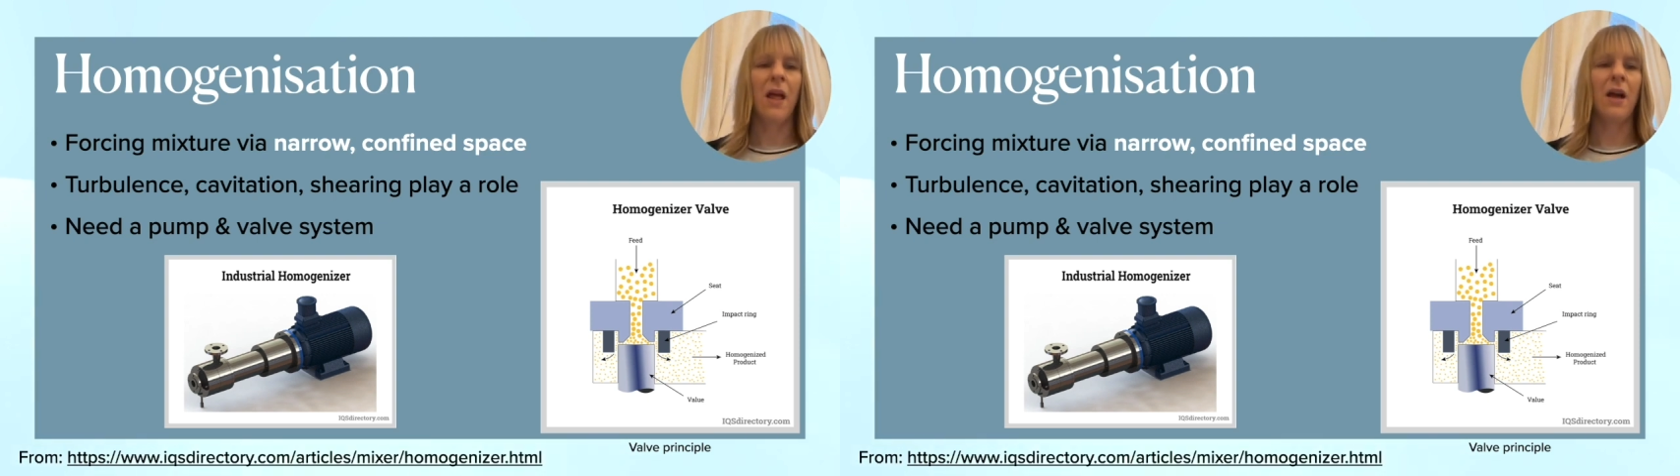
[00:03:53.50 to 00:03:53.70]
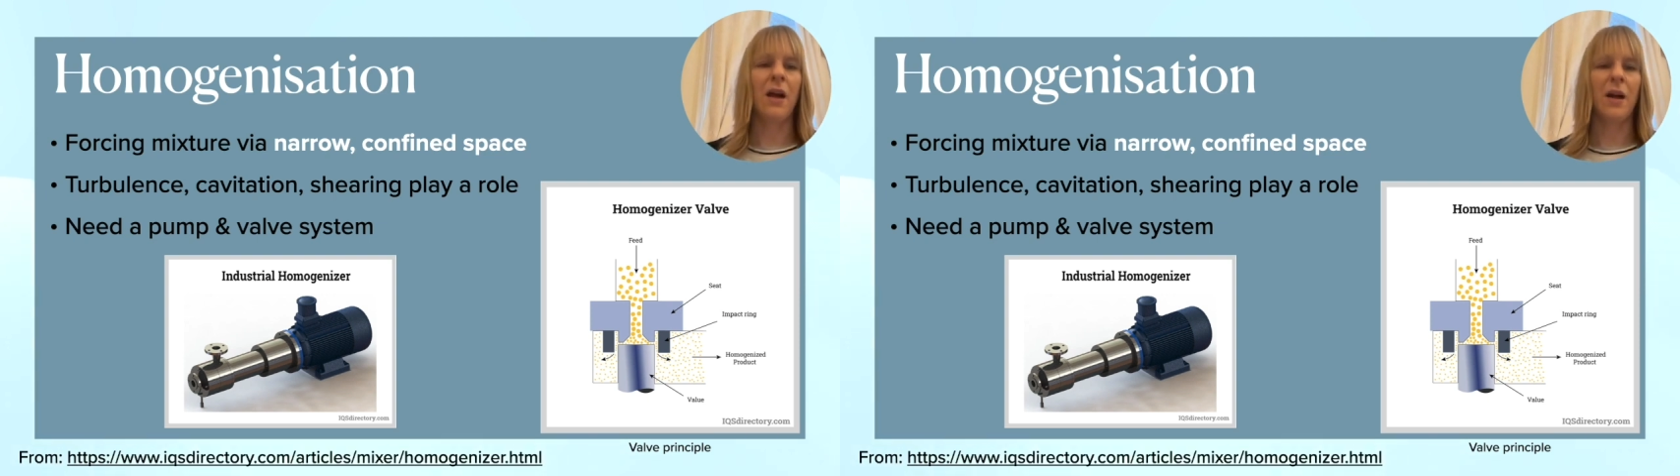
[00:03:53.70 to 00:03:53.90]

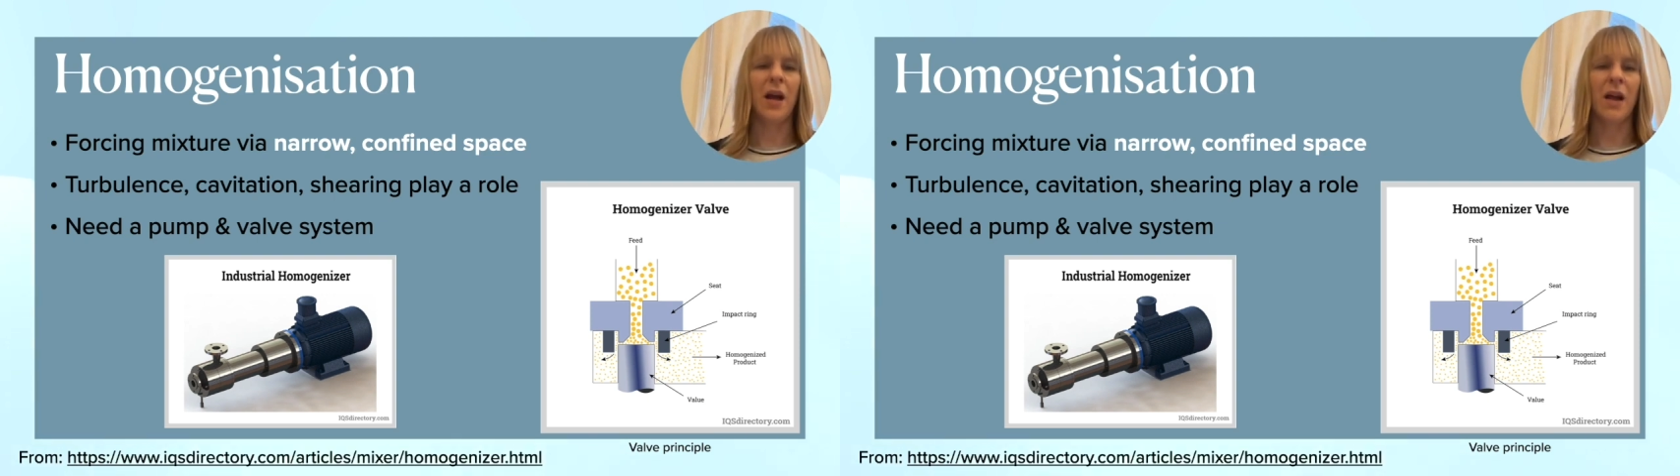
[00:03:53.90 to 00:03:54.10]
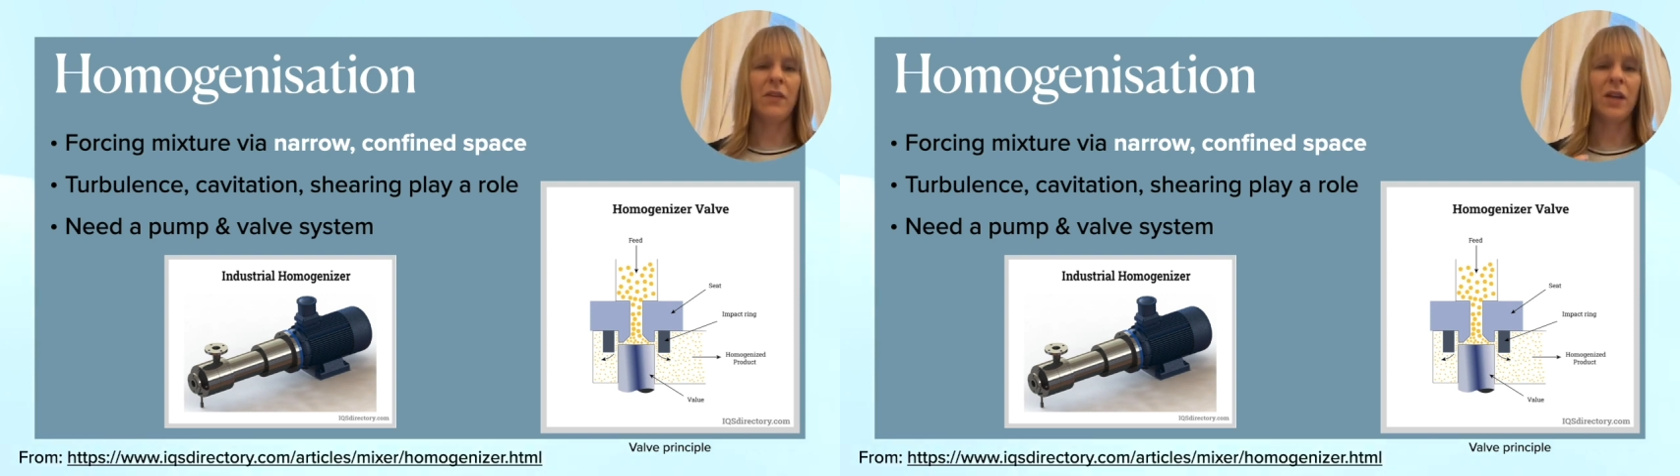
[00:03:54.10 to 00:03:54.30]
Uh,
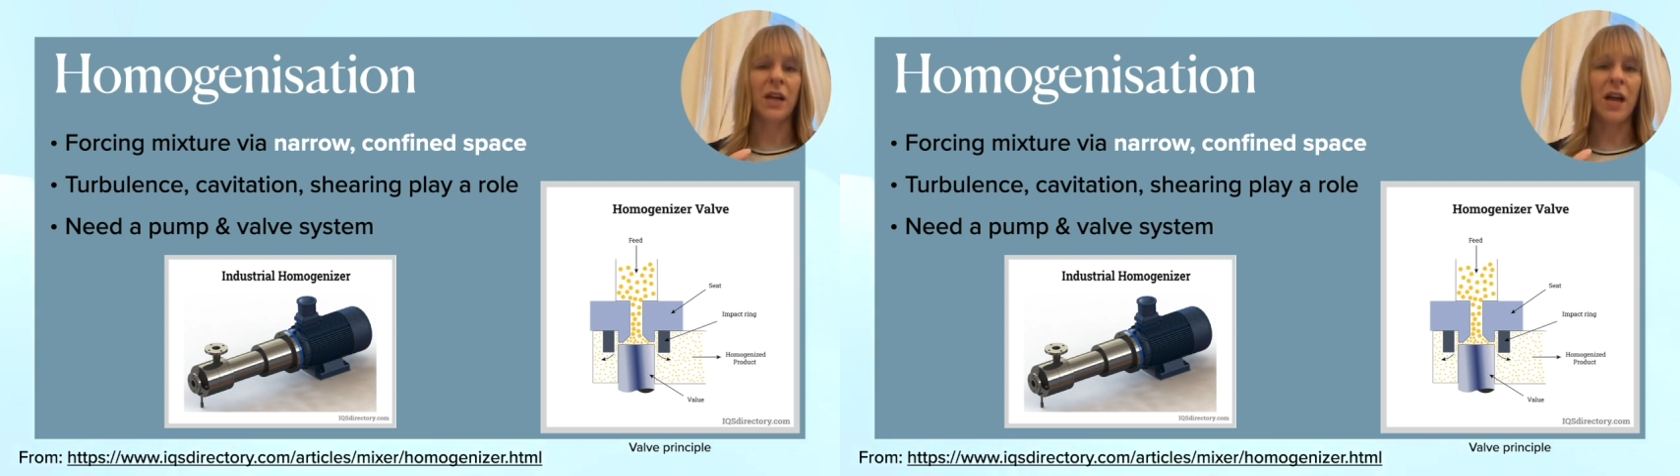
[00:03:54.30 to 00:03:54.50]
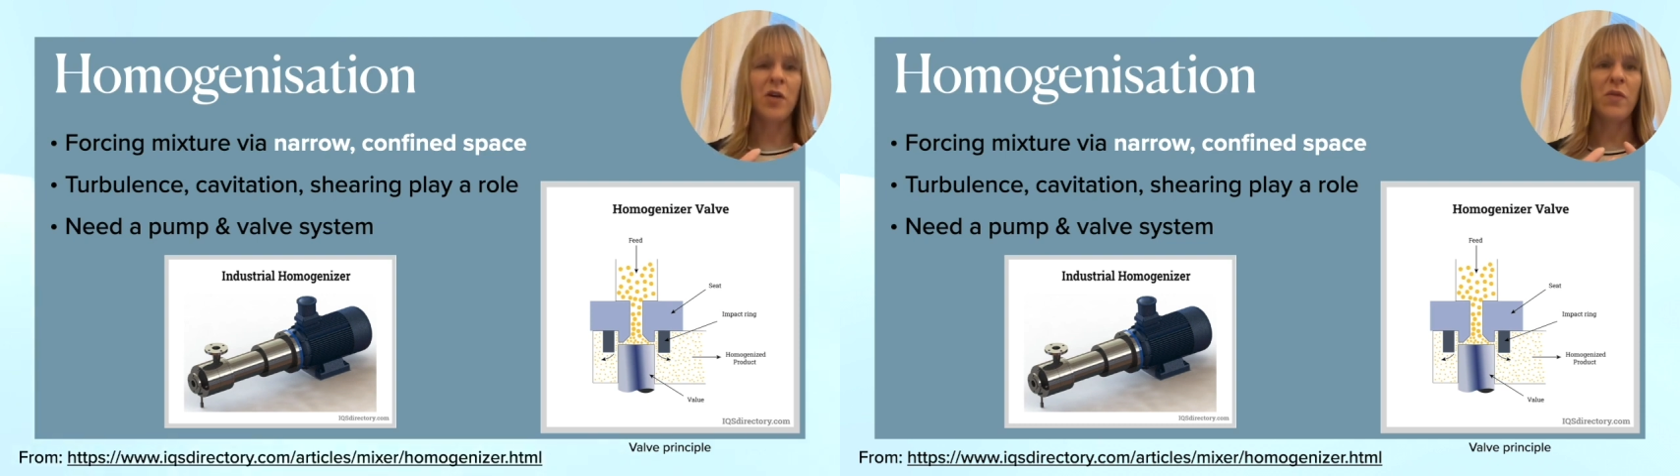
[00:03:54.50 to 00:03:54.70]
and the
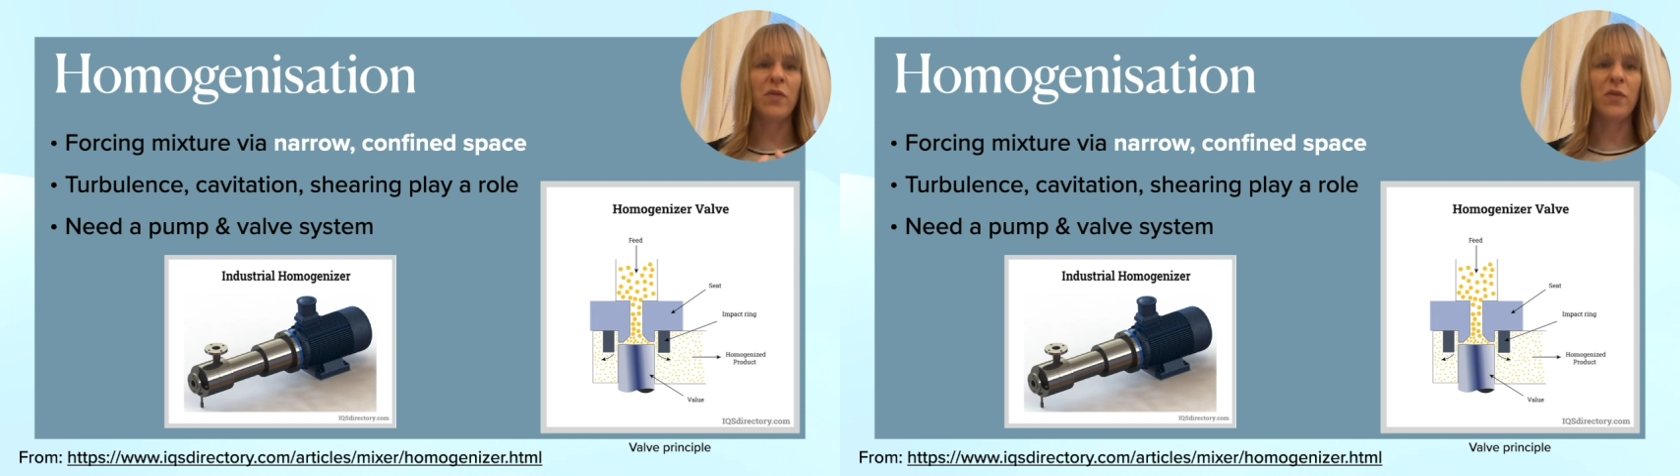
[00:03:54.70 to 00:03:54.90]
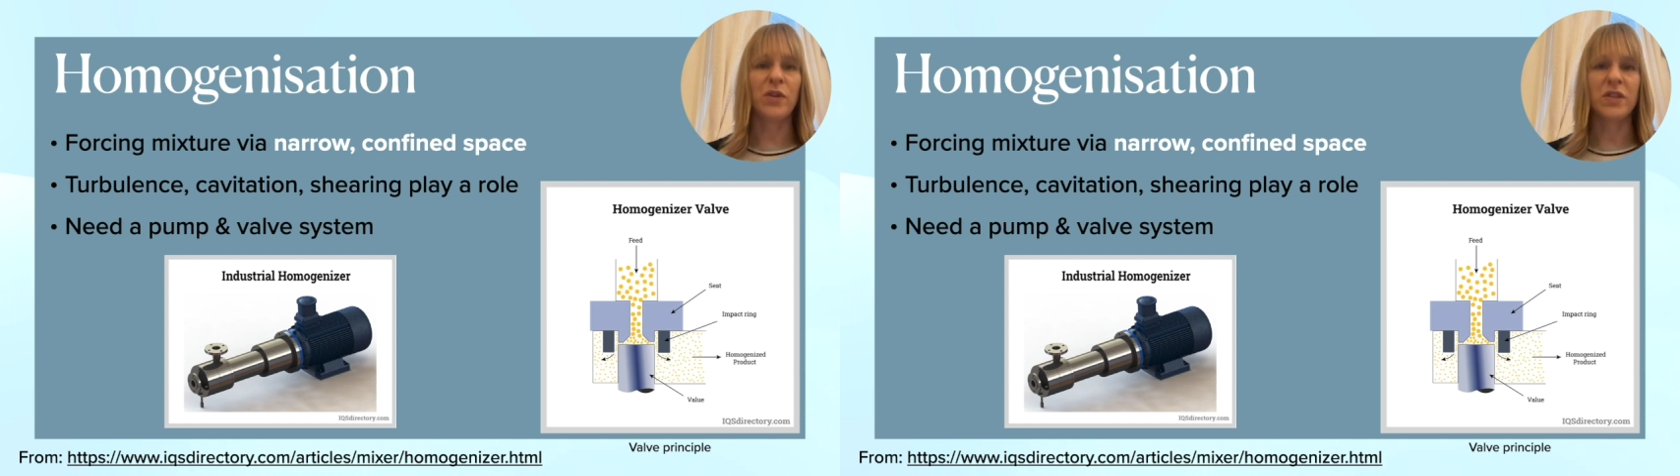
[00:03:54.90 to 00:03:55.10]
kind of
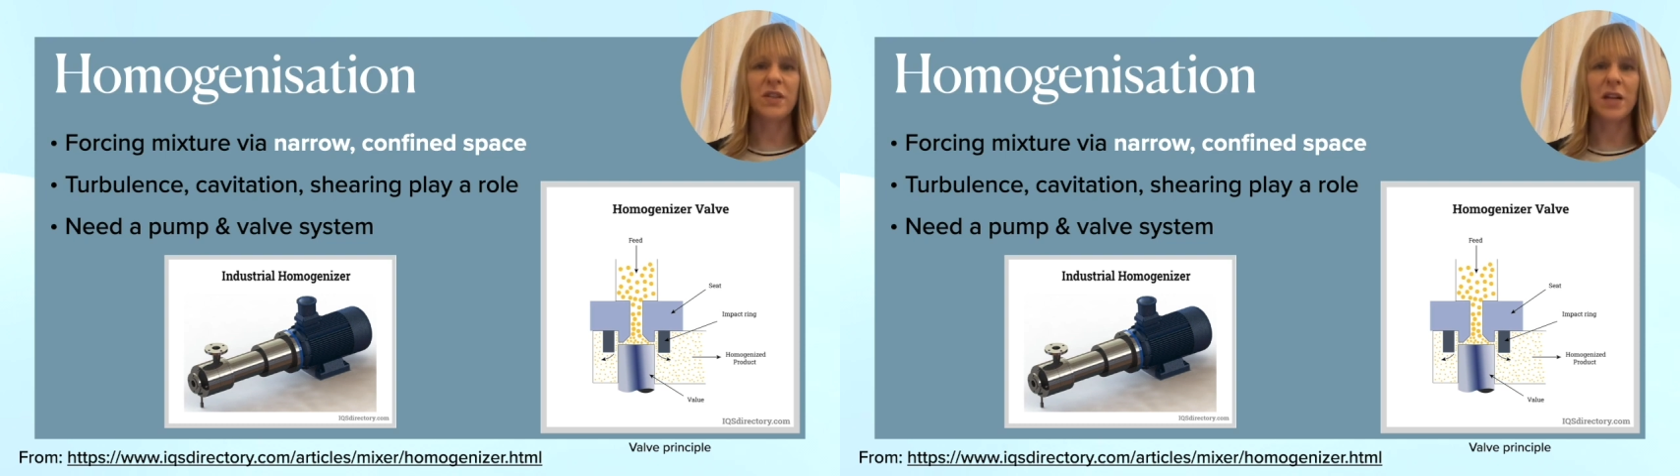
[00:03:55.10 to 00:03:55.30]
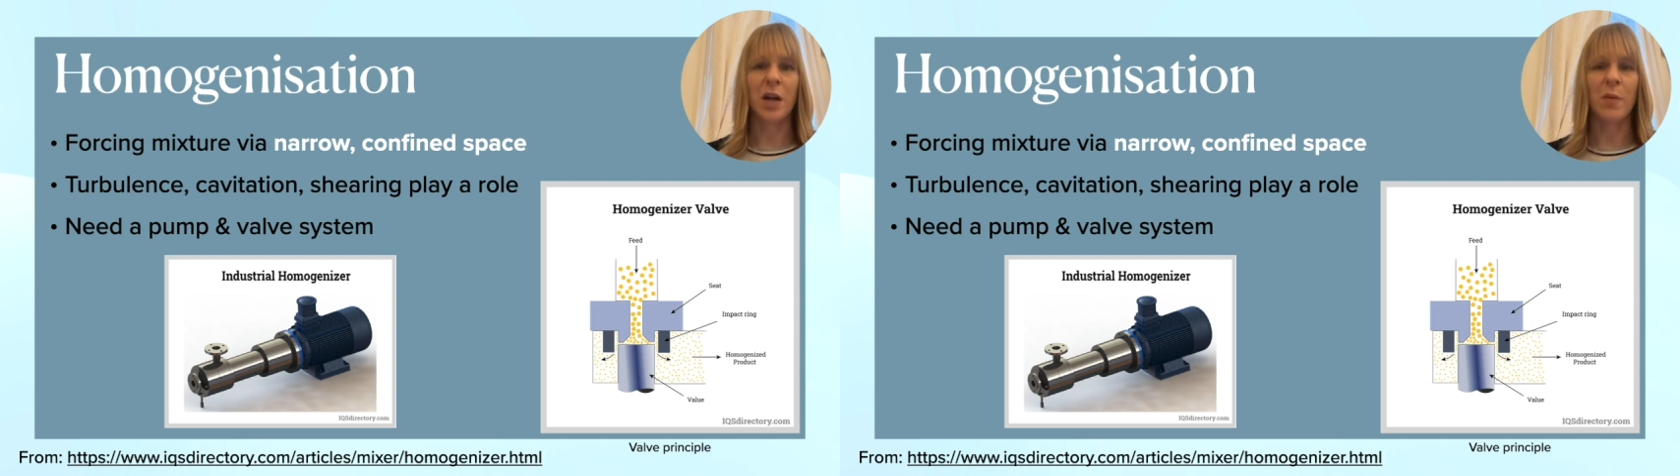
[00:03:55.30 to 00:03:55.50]
forces
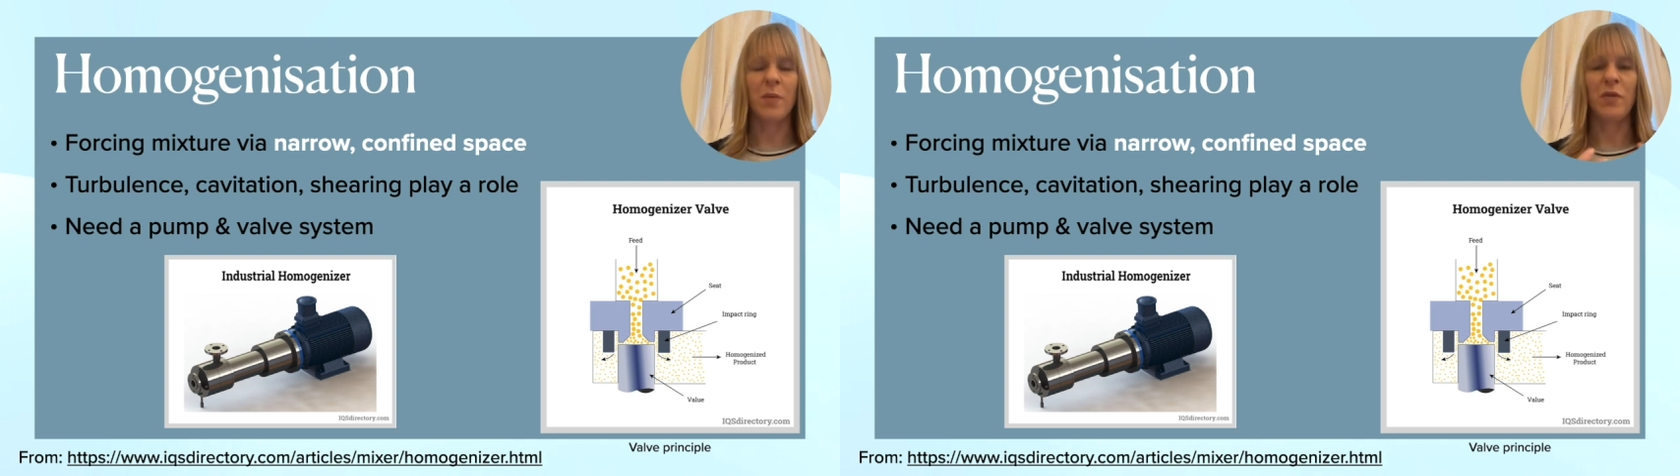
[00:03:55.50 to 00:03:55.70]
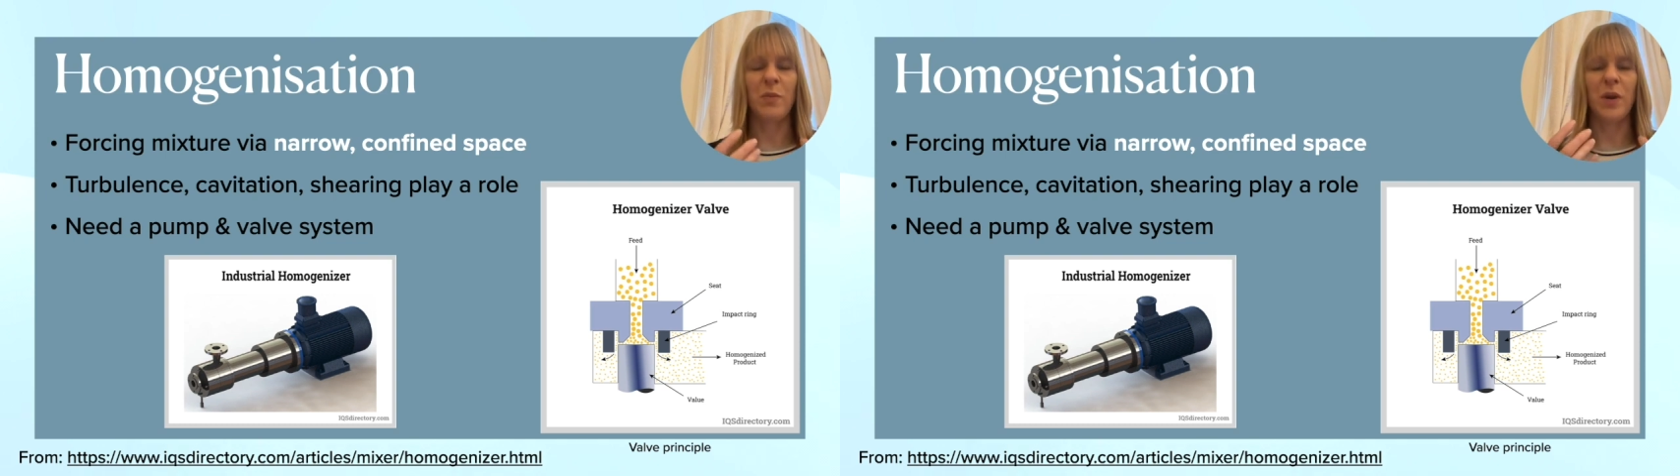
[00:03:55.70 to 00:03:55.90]
that come
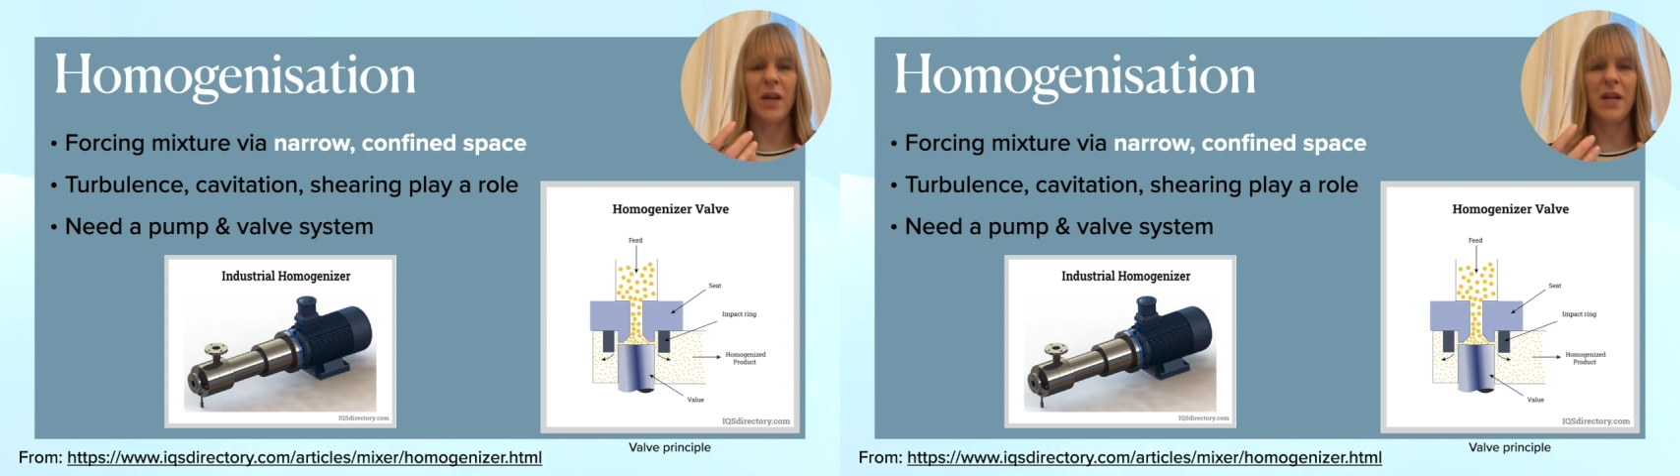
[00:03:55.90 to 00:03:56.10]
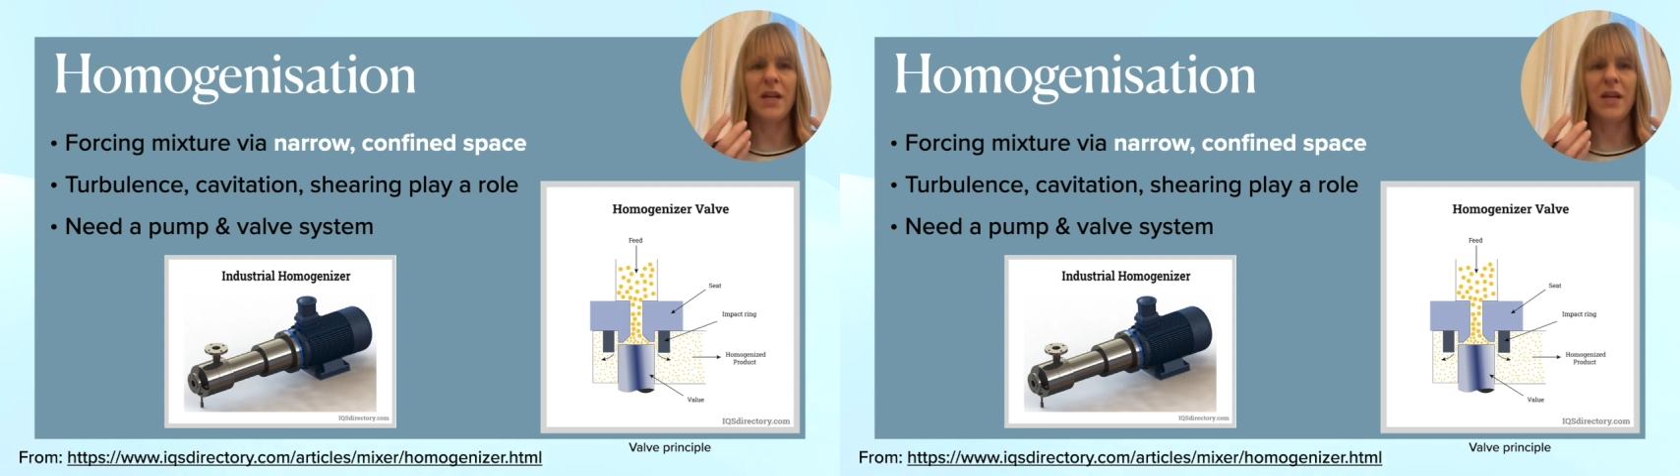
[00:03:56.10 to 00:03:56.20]
into play,